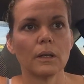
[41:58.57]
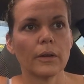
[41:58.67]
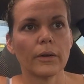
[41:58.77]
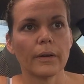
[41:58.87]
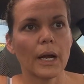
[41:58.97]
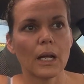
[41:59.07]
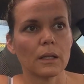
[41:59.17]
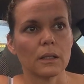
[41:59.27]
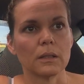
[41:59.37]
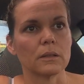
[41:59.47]
there are
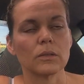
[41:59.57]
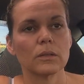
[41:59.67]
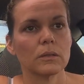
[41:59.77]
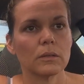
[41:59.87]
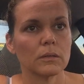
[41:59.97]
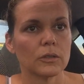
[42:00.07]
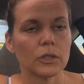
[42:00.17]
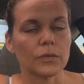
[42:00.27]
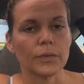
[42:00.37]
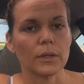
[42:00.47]
aliens,
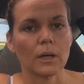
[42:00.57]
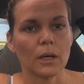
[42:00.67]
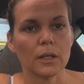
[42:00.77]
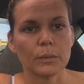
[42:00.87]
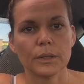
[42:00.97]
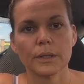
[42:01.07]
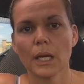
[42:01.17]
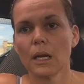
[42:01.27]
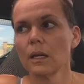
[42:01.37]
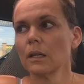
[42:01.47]
just for argument's
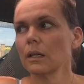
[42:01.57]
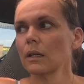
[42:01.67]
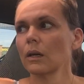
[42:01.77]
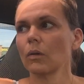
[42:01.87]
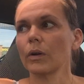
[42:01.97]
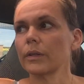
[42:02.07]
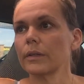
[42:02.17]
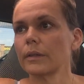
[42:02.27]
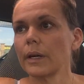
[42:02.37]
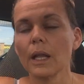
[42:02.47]
sake, whether there are